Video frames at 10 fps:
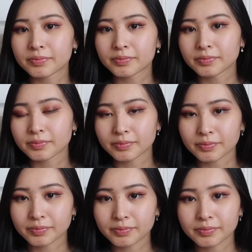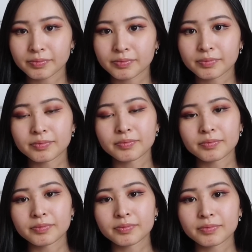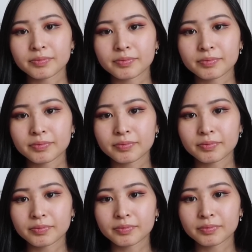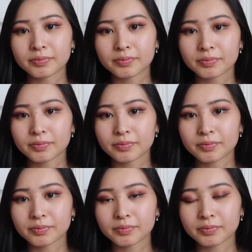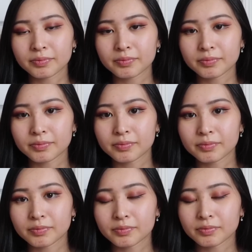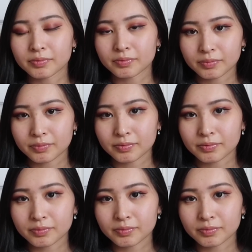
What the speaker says: [no speech]